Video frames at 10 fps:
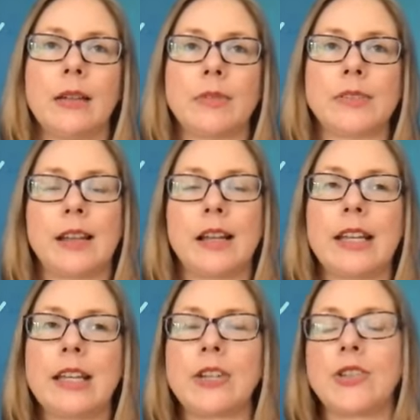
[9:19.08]
certainly
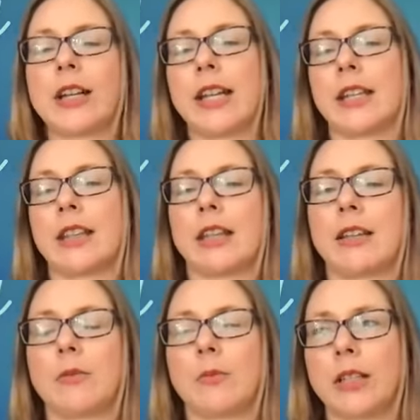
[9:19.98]
initially, that
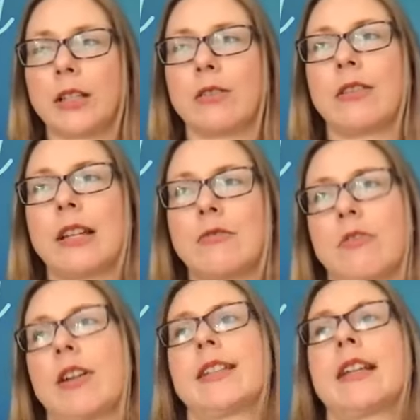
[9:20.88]
when you're
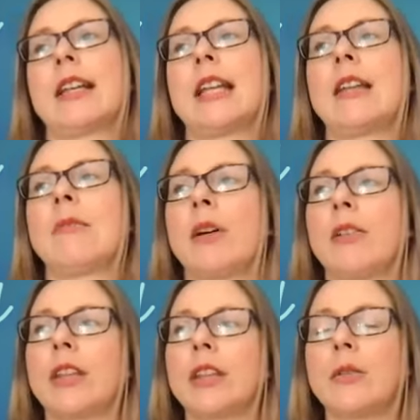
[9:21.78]
writing an email
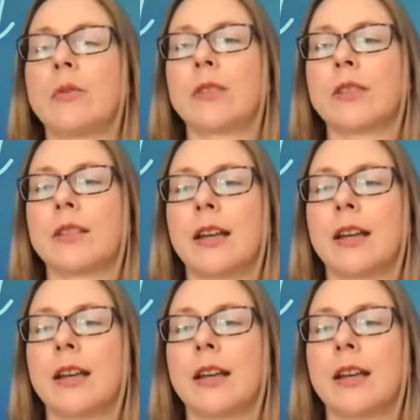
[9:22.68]
that you would